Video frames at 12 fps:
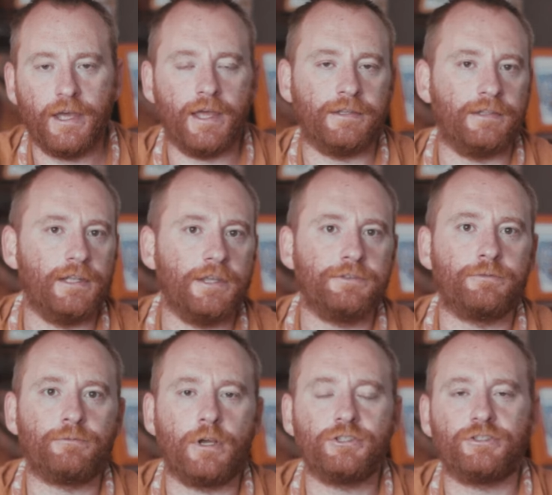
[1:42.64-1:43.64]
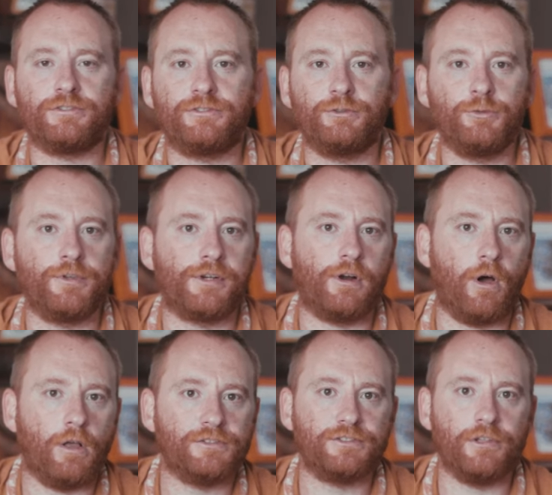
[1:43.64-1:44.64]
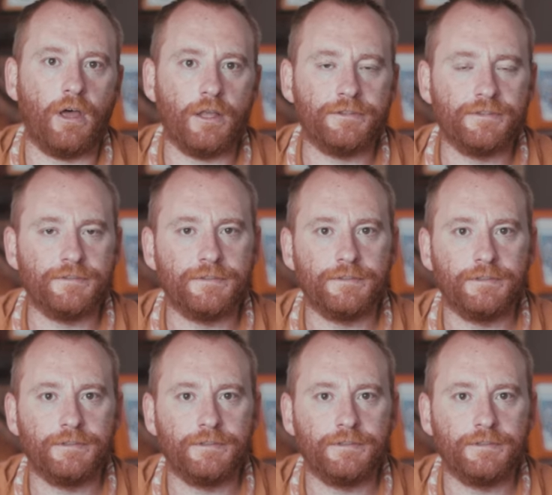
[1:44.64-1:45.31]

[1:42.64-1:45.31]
and let the Russians do their onslaught,